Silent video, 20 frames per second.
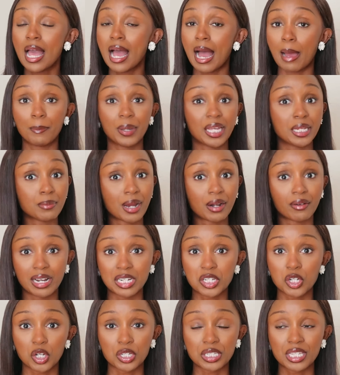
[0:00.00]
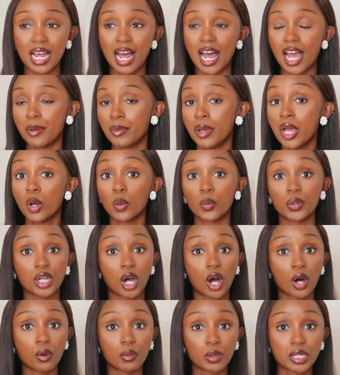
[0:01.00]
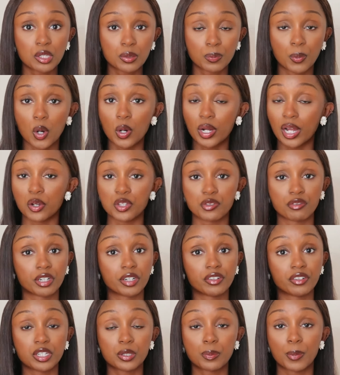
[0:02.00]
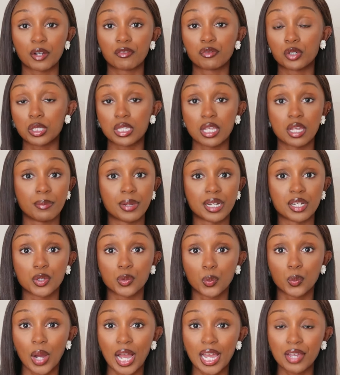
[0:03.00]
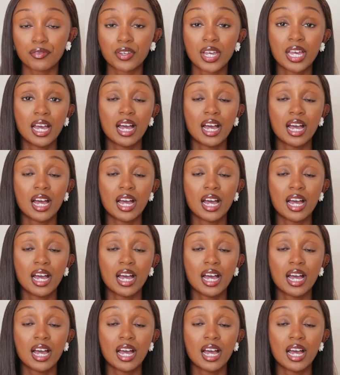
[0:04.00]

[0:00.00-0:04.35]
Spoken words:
I paid my rent on time. We always spoke. I was very respectful to him and his wife.